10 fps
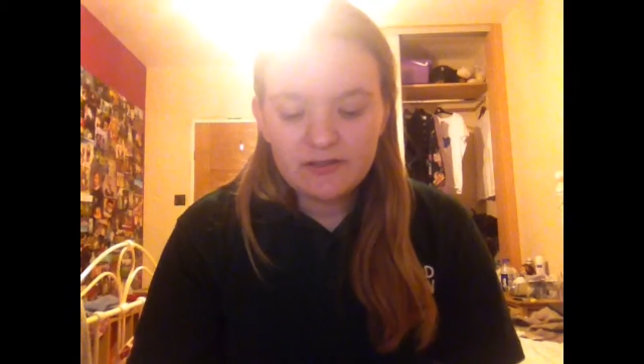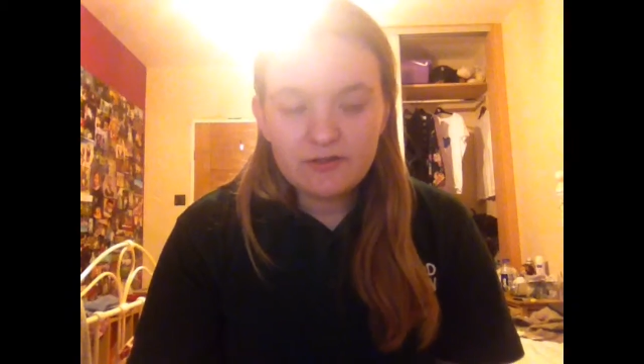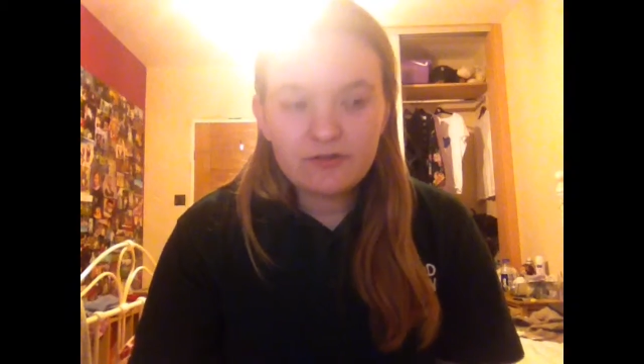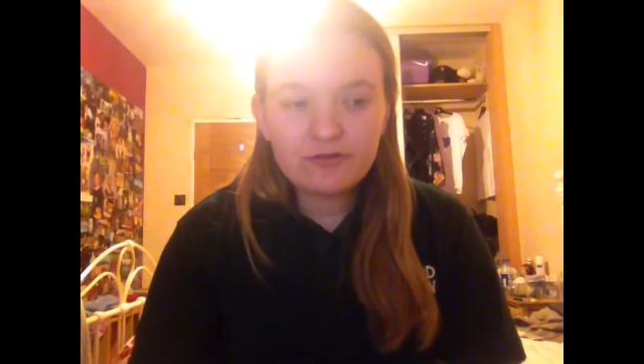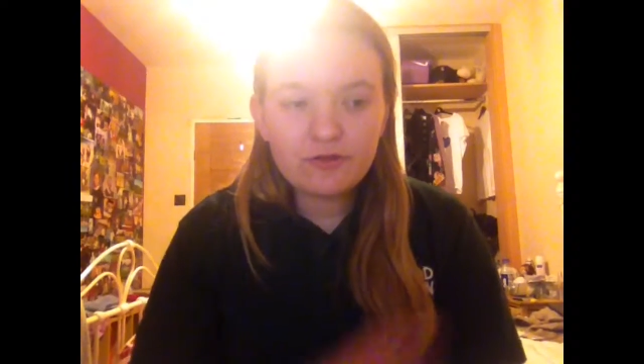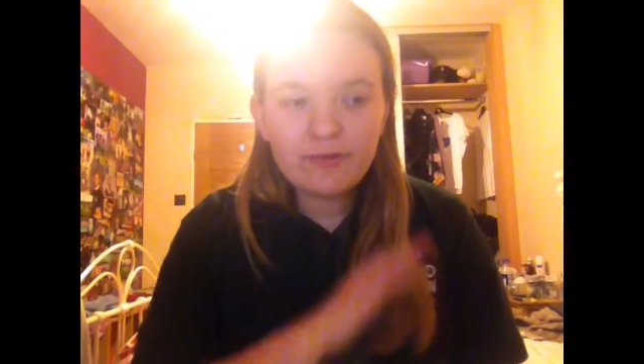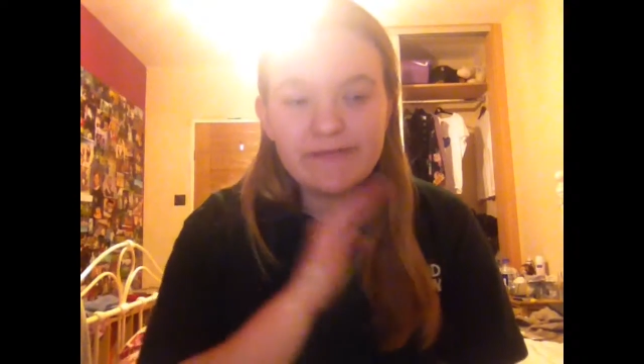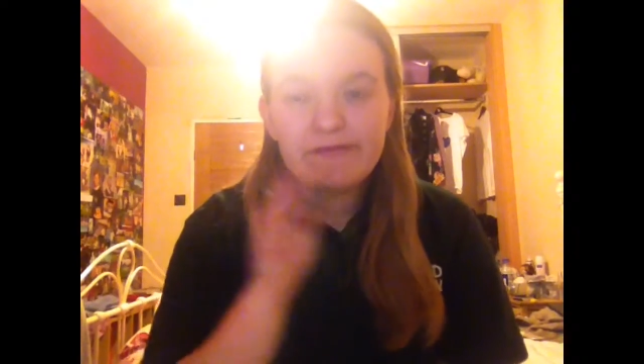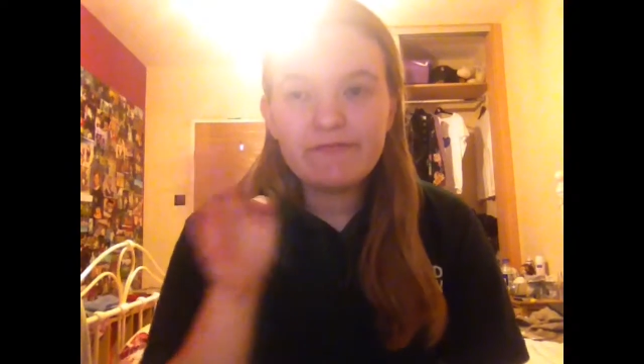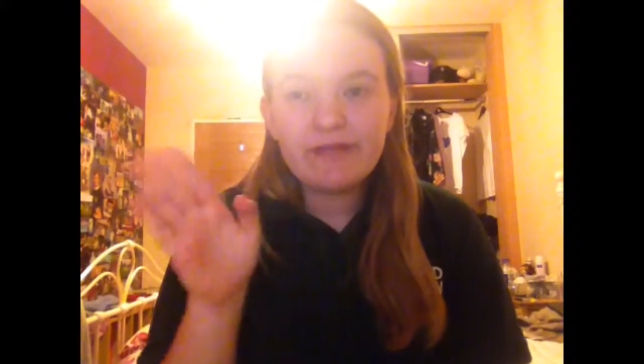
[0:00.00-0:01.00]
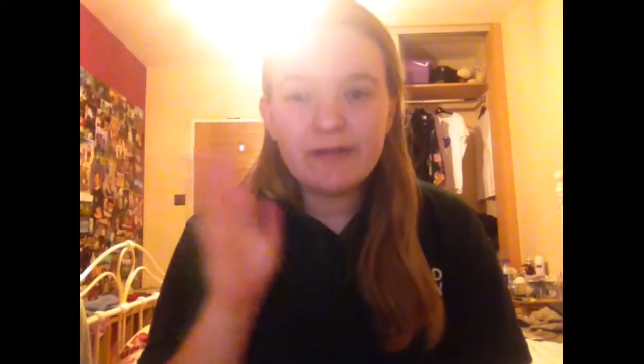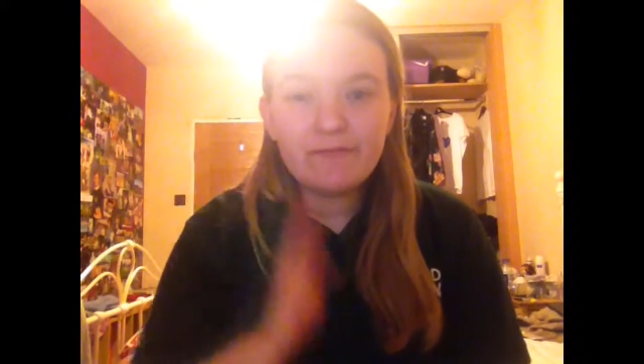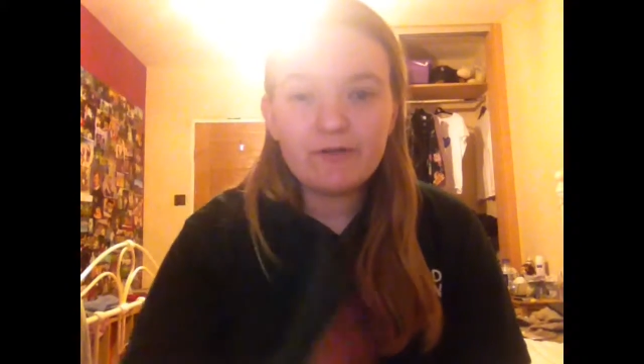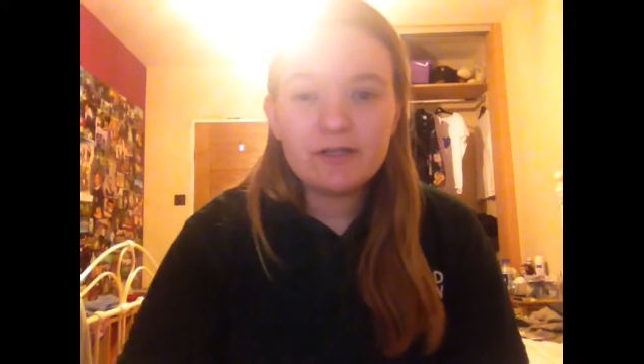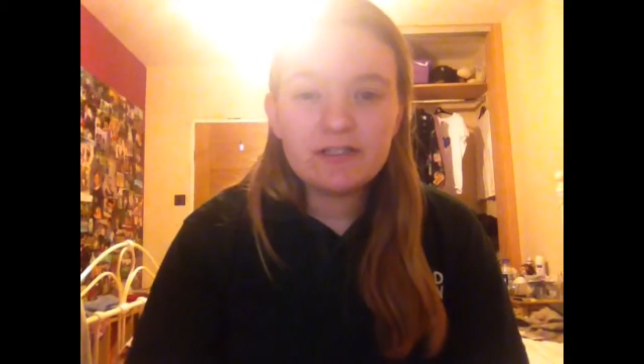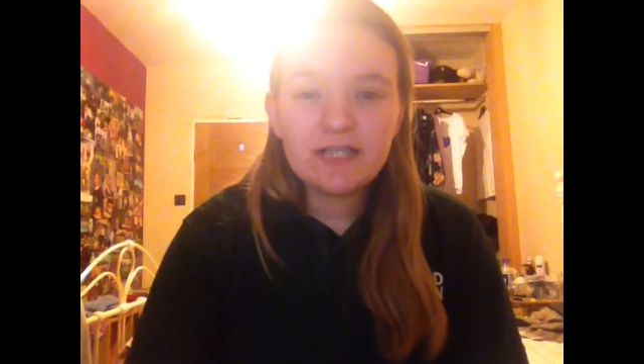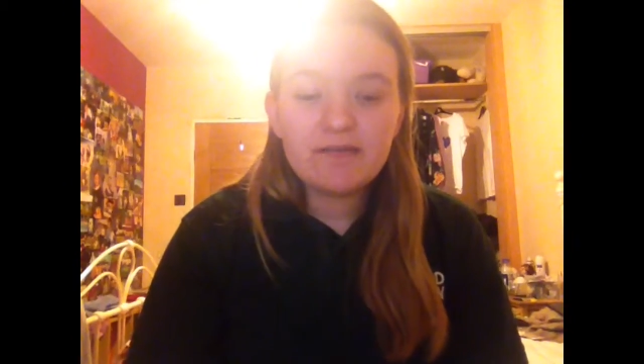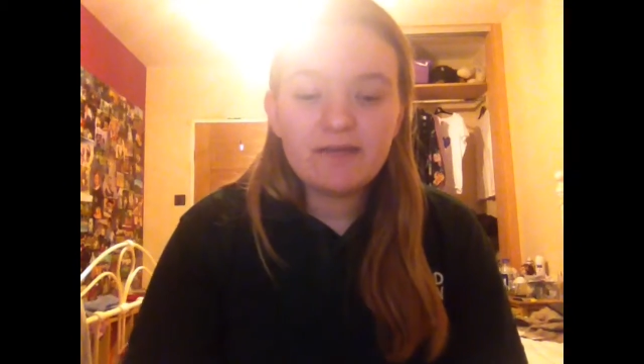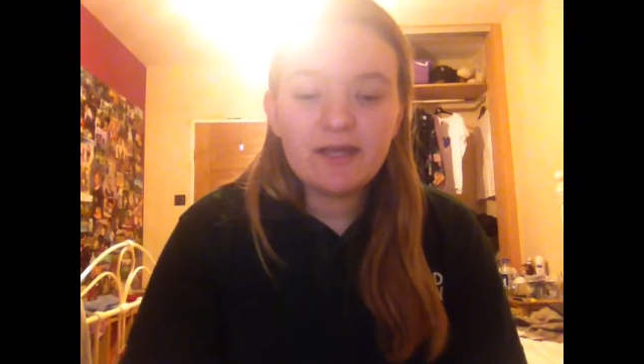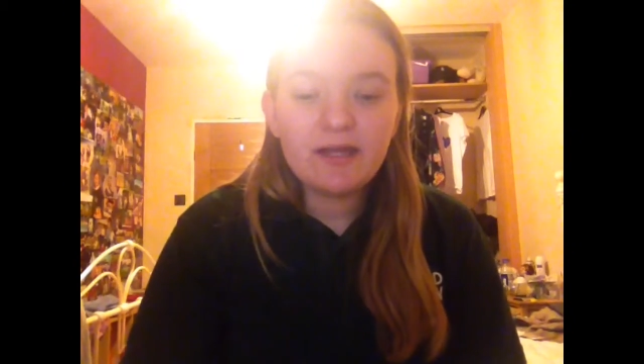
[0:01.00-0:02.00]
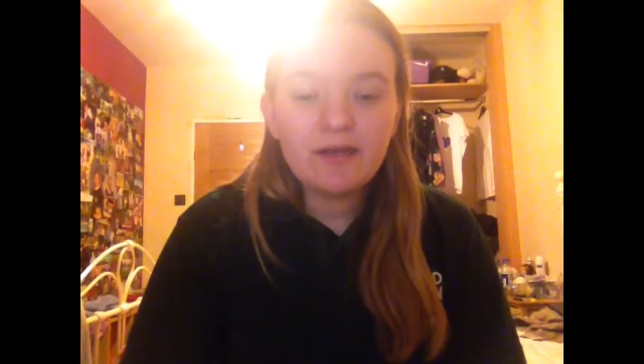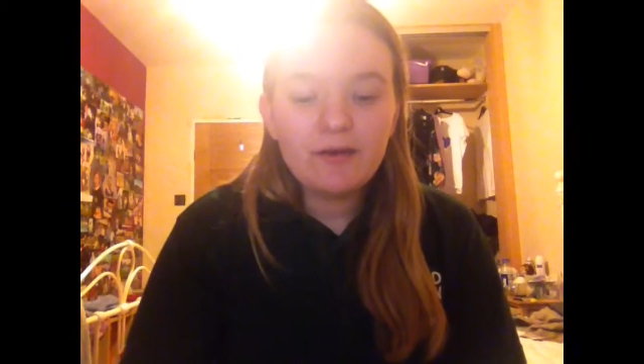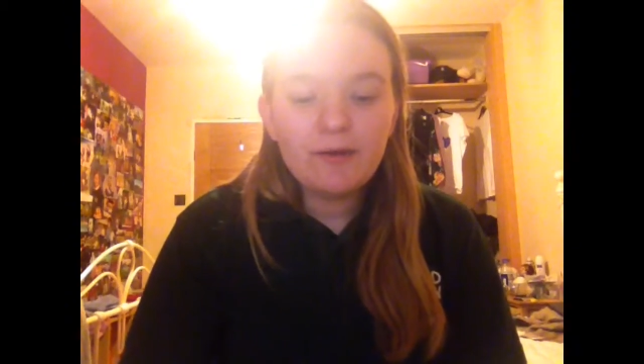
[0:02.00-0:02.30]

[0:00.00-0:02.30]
school and everything and volunteering,